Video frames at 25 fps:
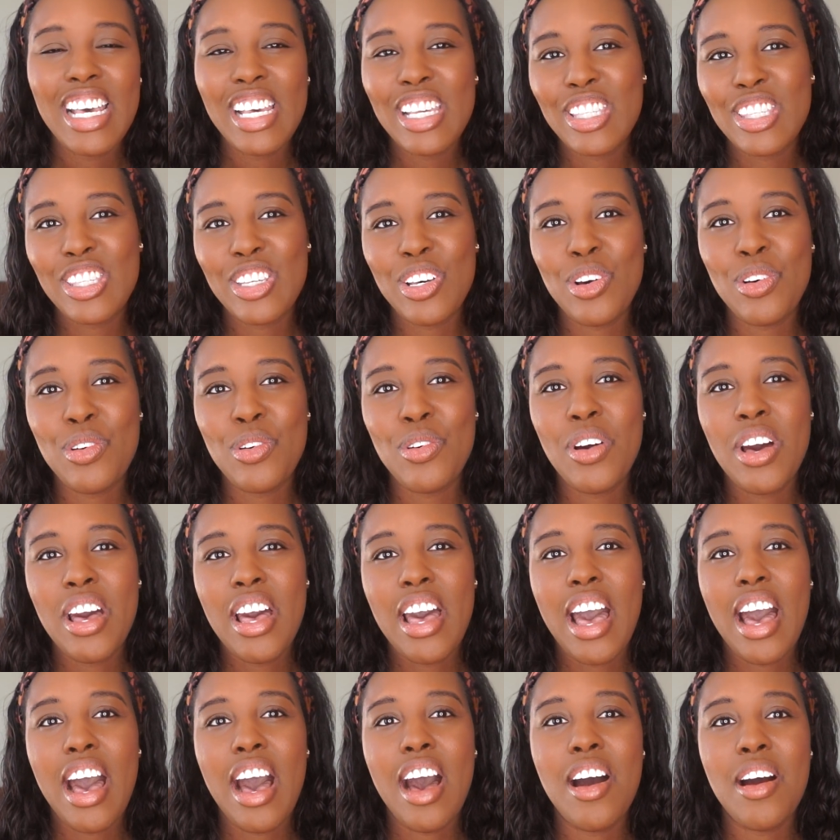So
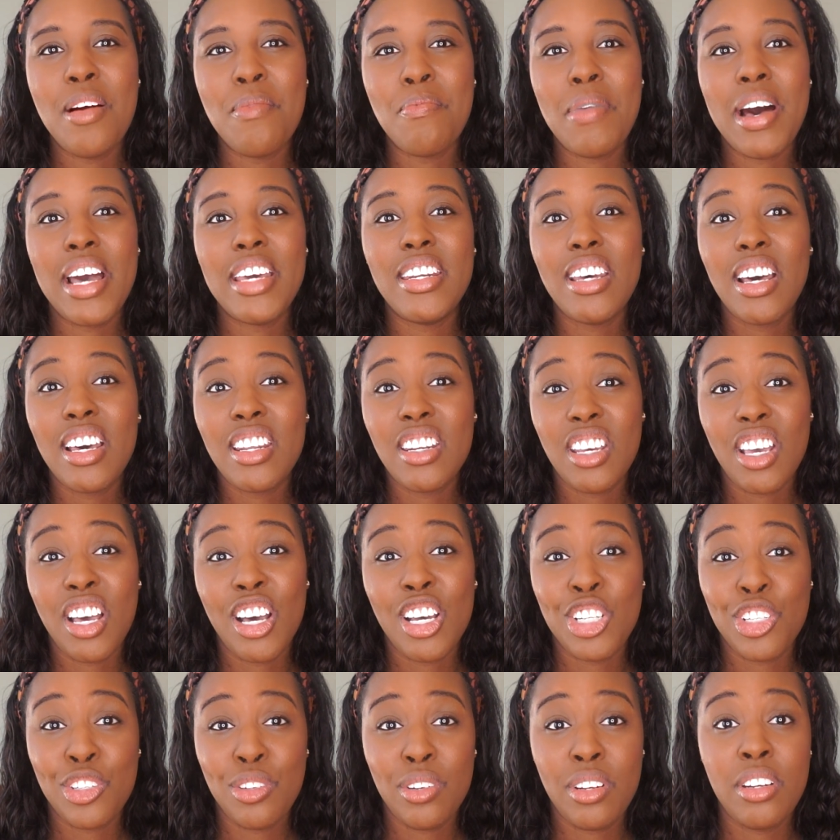my
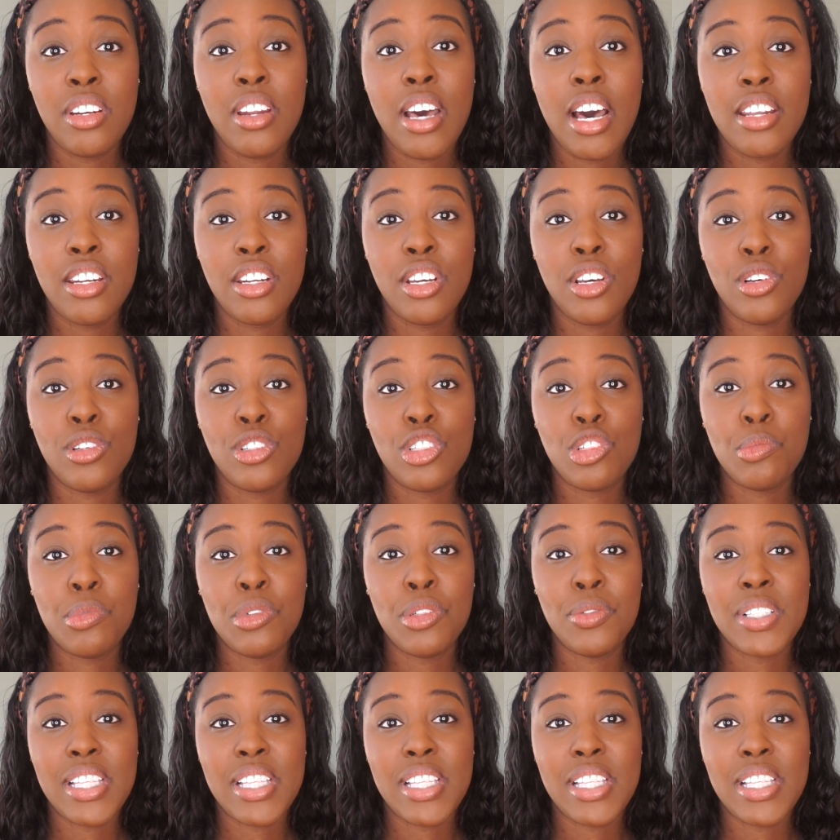non-negotiable